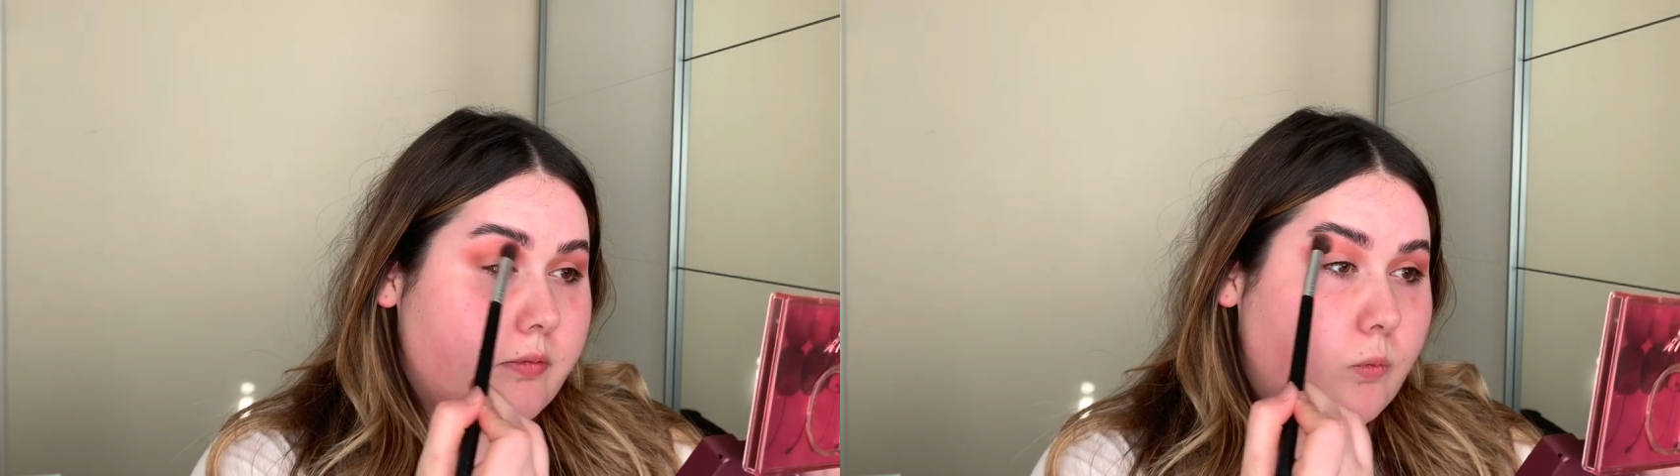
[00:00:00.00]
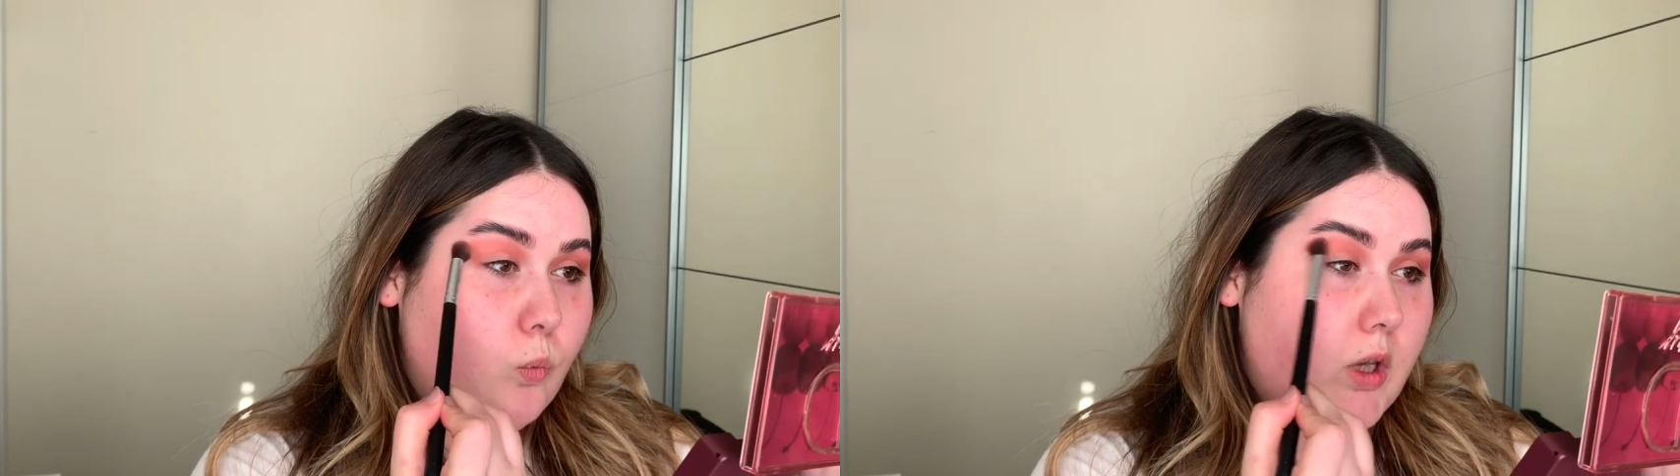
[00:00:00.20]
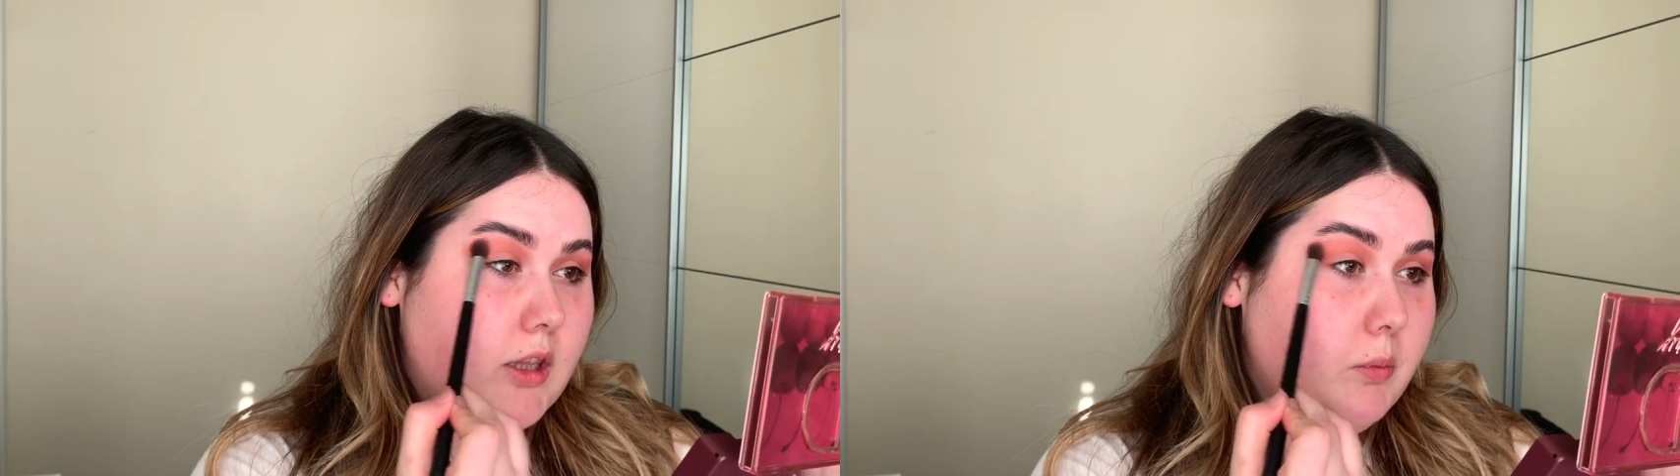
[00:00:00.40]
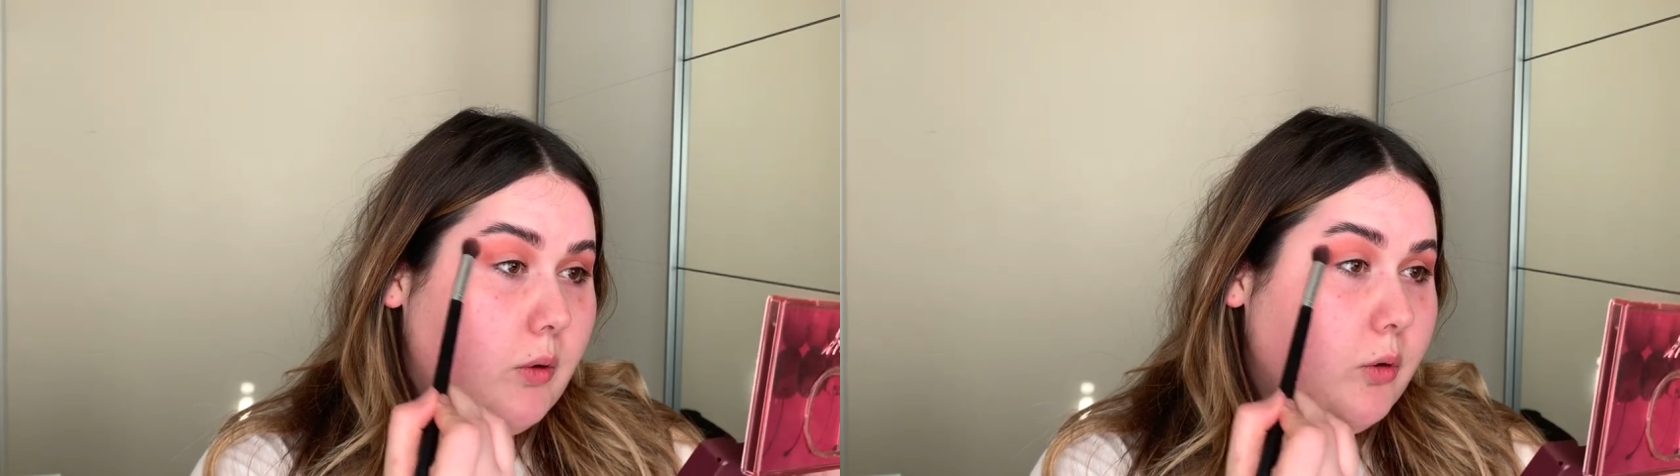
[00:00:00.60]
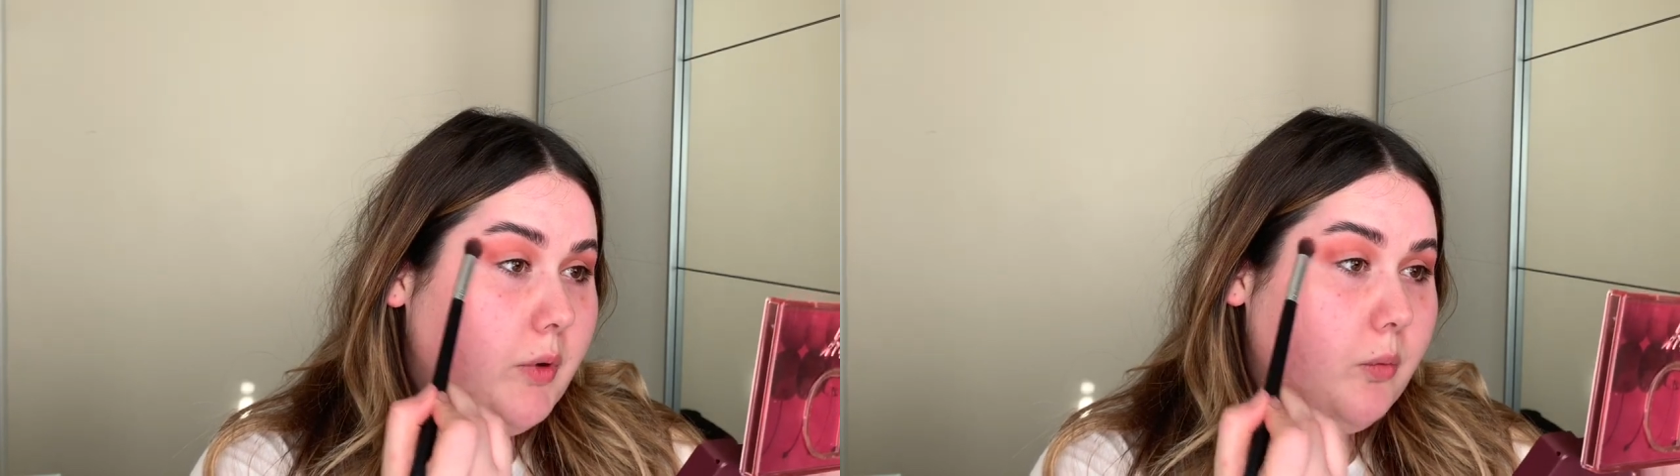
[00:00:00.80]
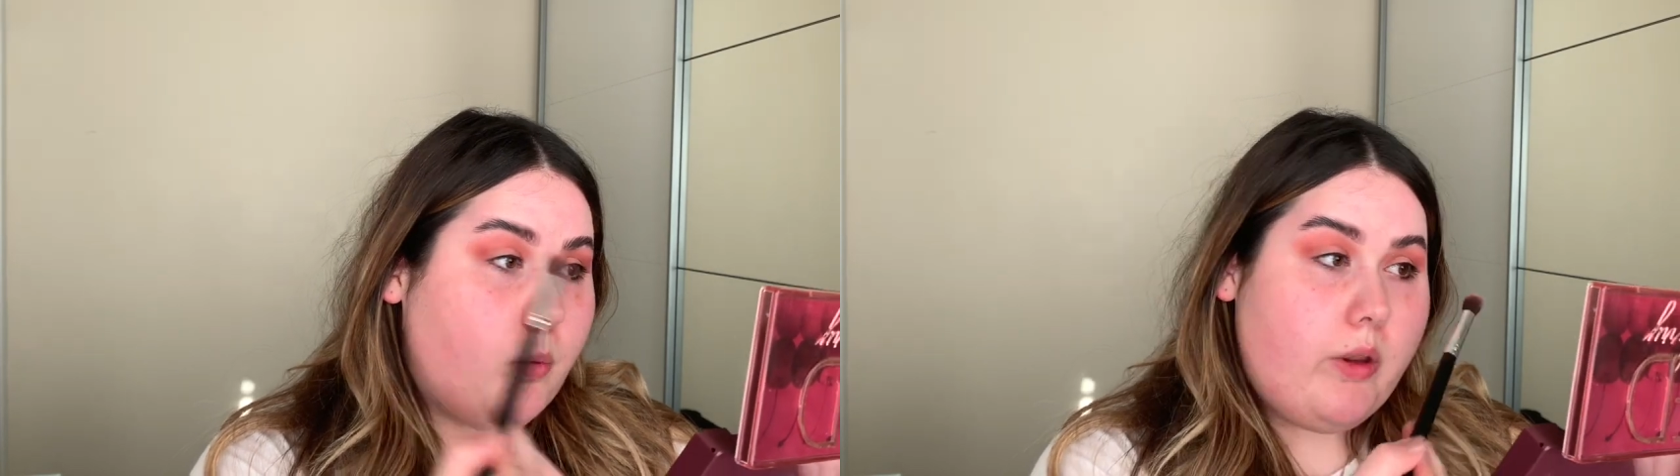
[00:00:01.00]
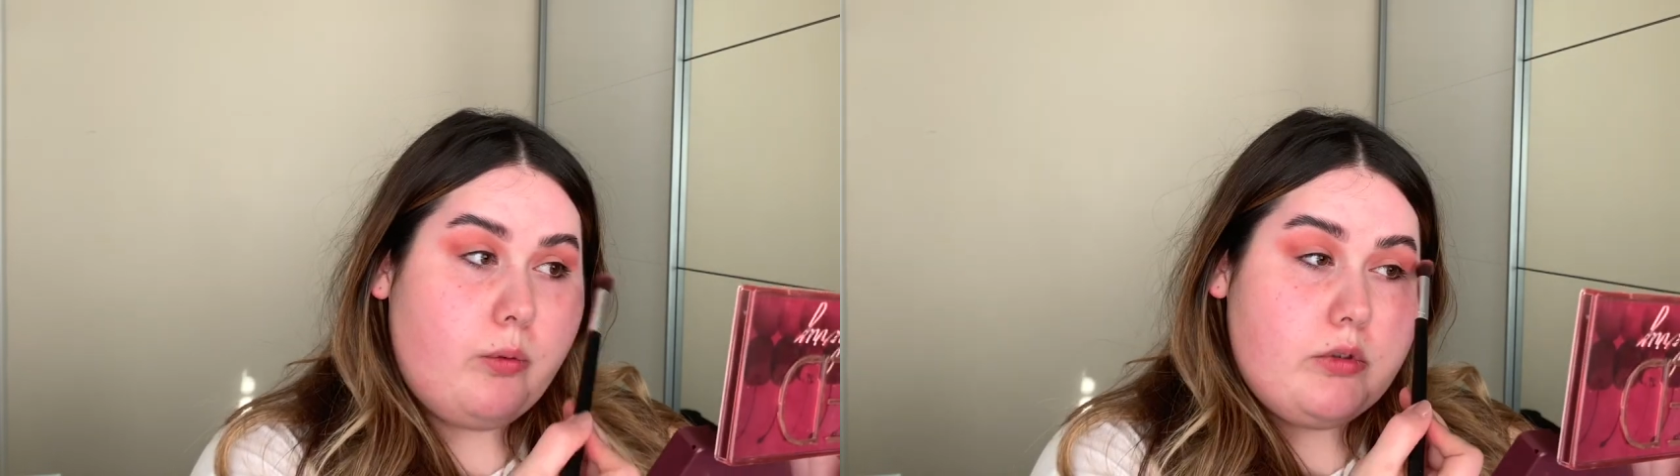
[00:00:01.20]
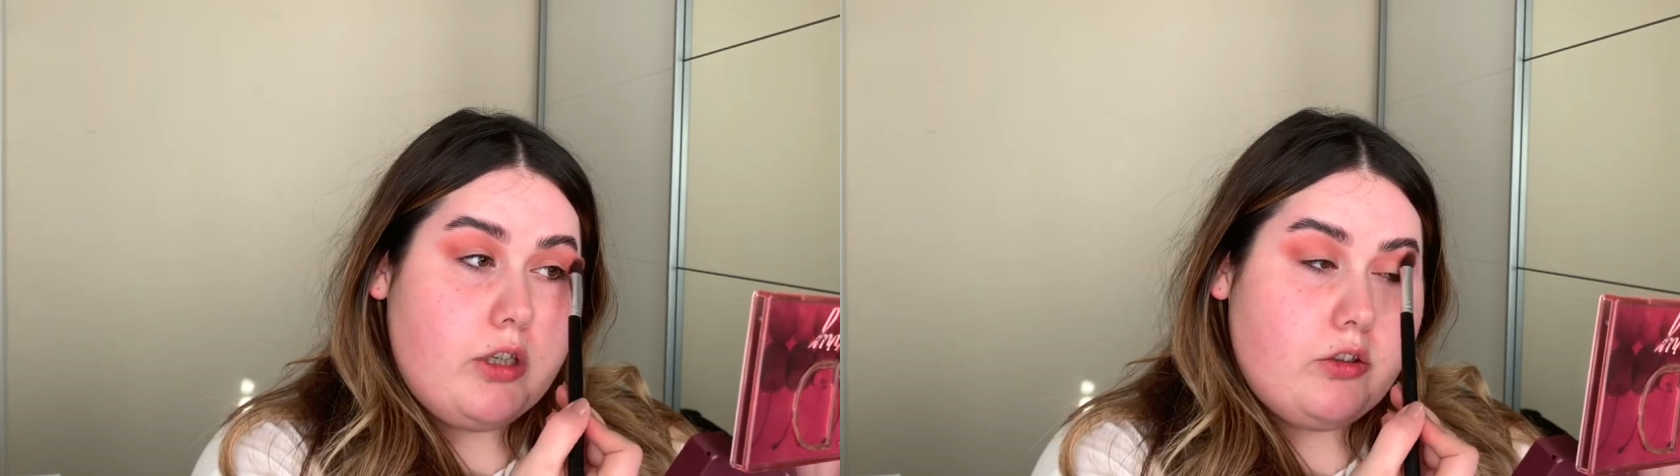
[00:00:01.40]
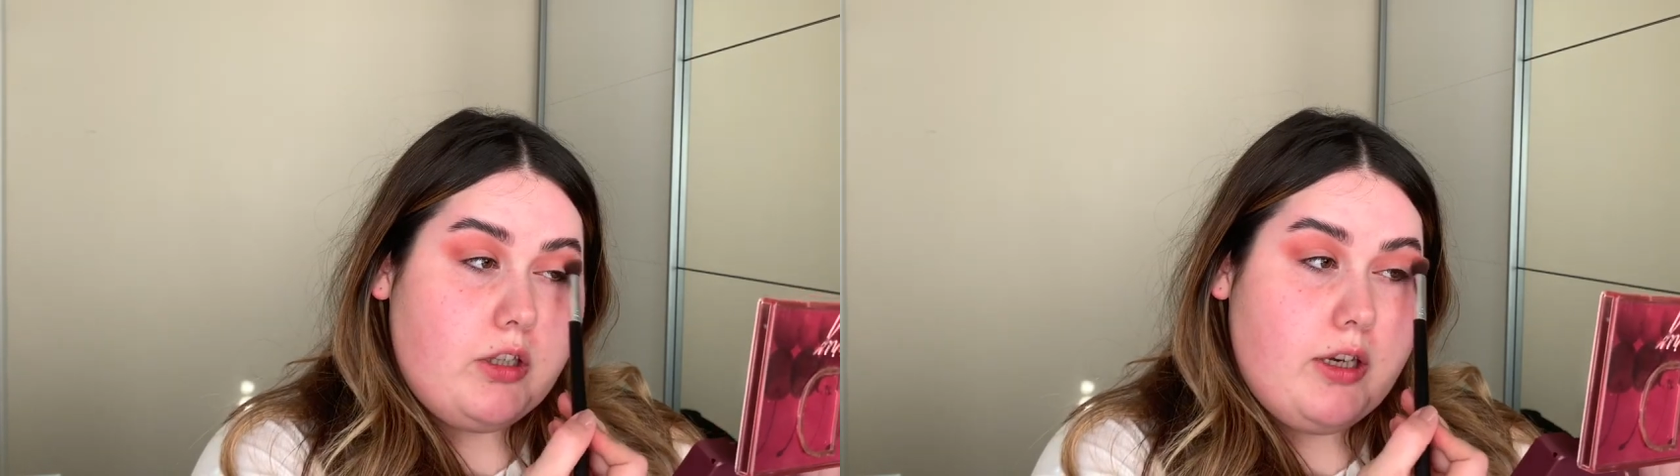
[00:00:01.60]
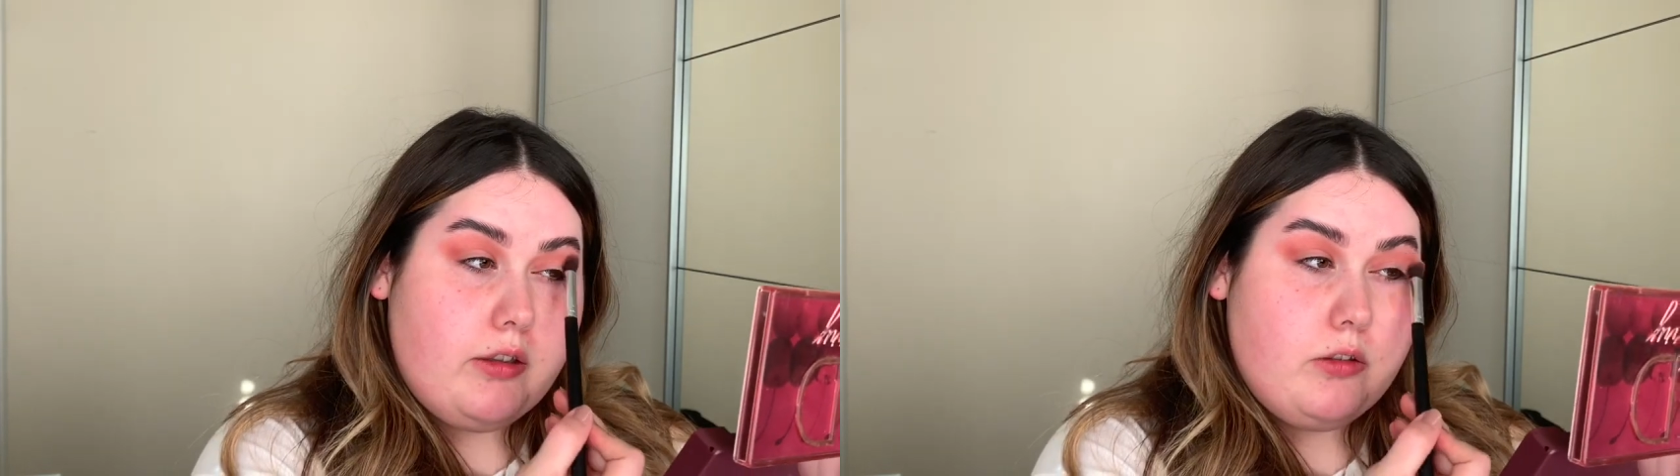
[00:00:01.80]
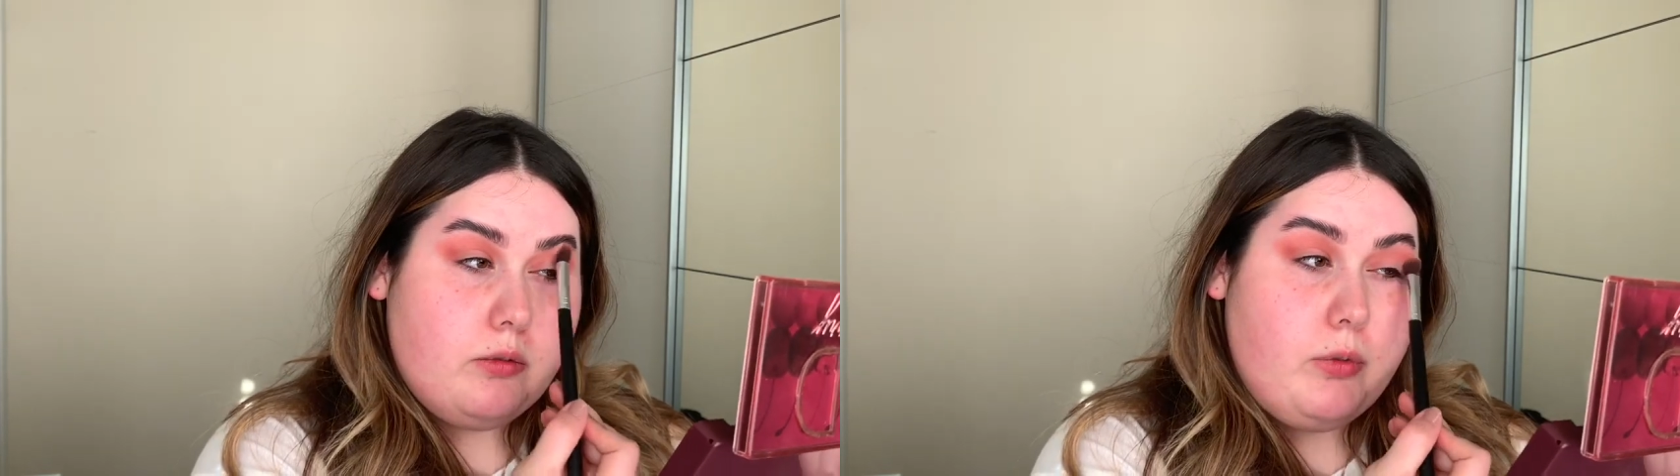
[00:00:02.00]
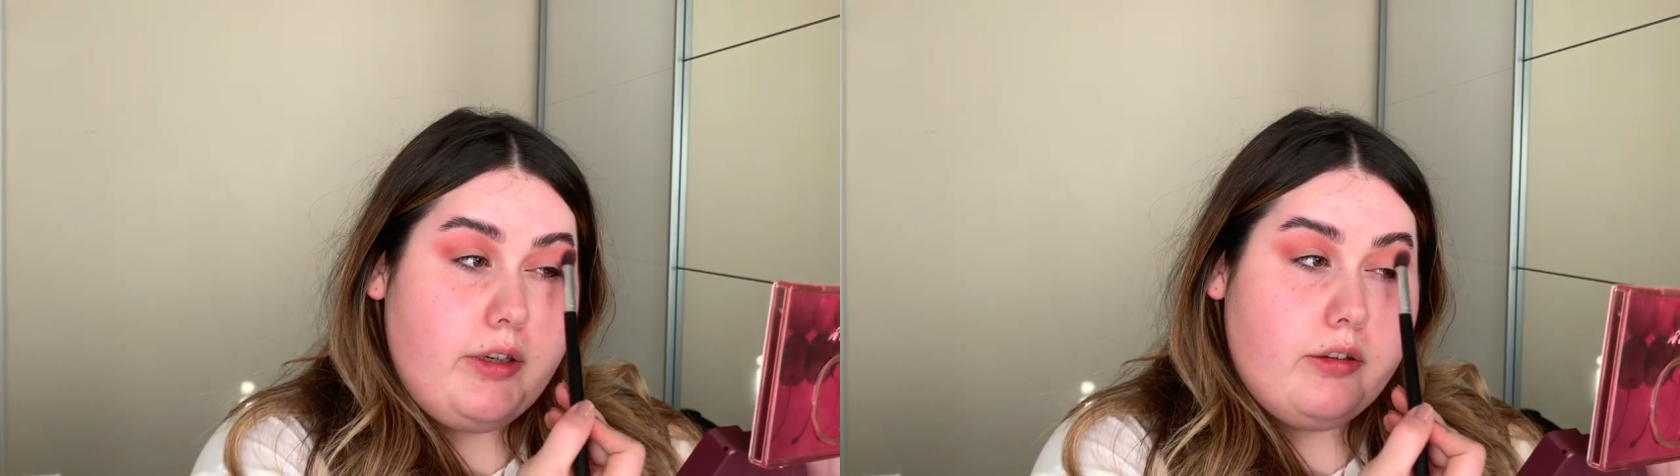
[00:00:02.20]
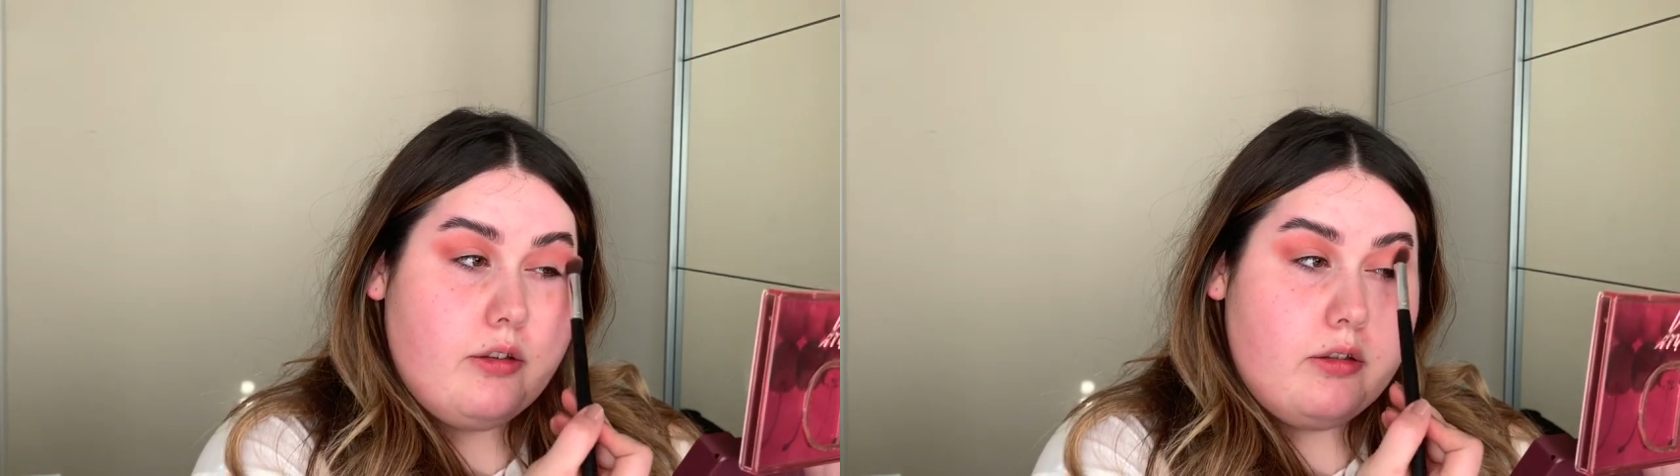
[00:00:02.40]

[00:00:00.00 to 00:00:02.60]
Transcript: wing them out a bit without actually adding a wing.